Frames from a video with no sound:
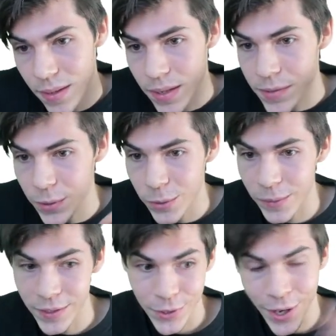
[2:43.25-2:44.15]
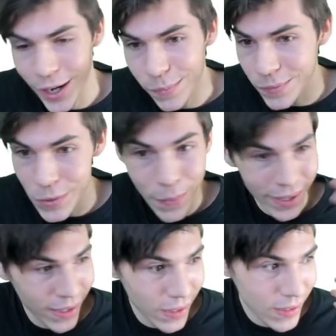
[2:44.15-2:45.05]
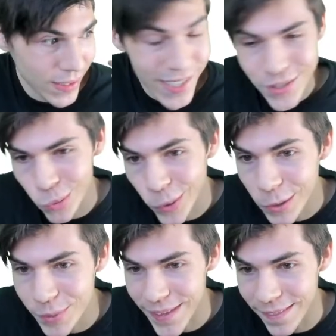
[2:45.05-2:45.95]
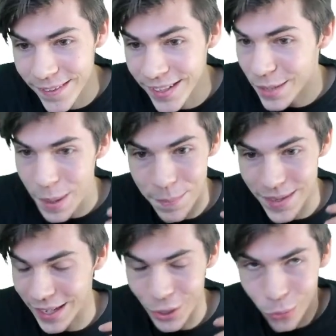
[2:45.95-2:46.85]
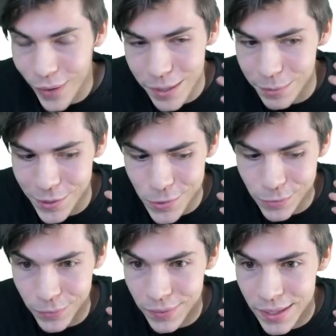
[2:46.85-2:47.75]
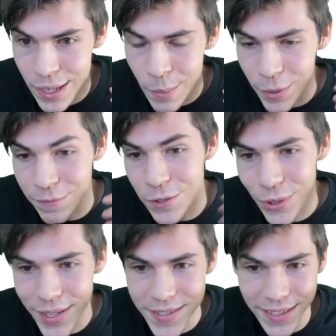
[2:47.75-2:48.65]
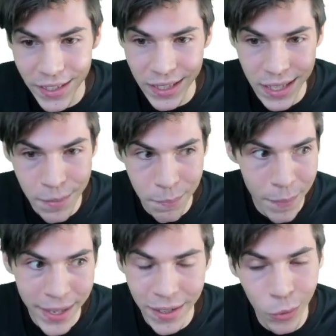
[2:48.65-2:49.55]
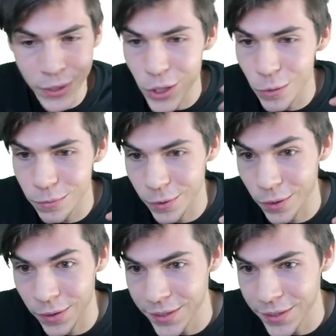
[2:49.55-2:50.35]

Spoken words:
So your car, you might get to work with that thing and it might be incredibly useful, but if you tried to sell it, it might only go for,